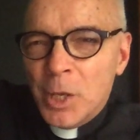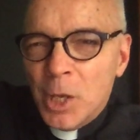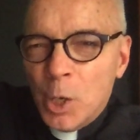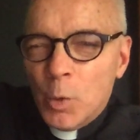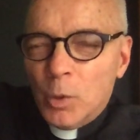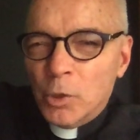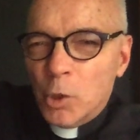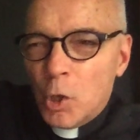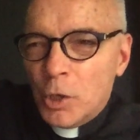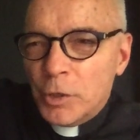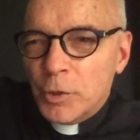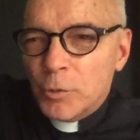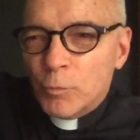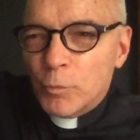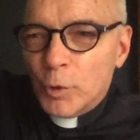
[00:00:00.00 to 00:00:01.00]
who along
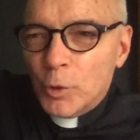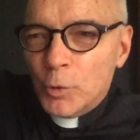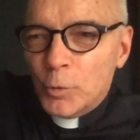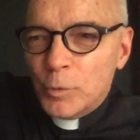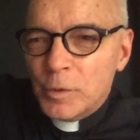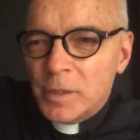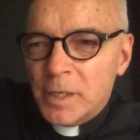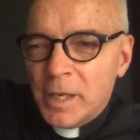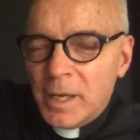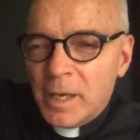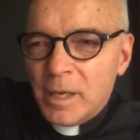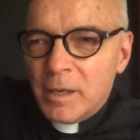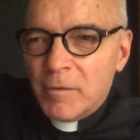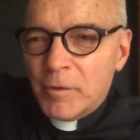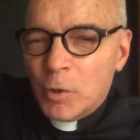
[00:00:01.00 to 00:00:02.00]
the road
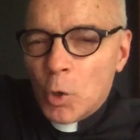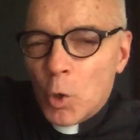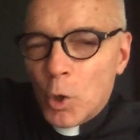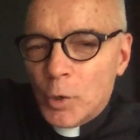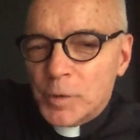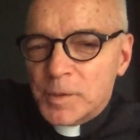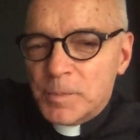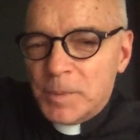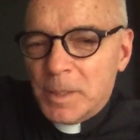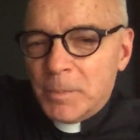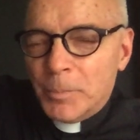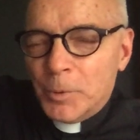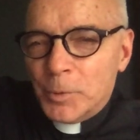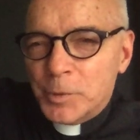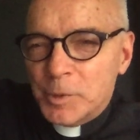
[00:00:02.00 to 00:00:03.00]
calls
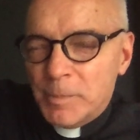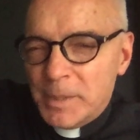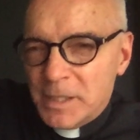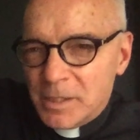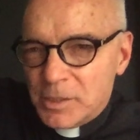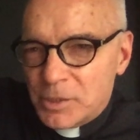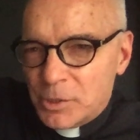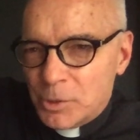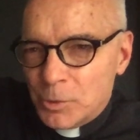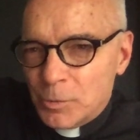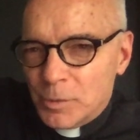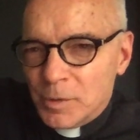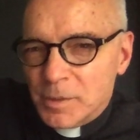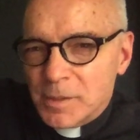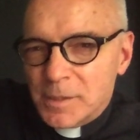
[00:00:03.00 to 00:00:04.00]
people to be his
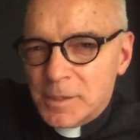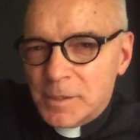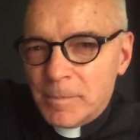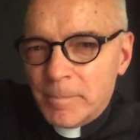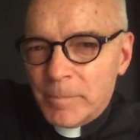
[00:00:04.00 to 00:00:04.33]
students,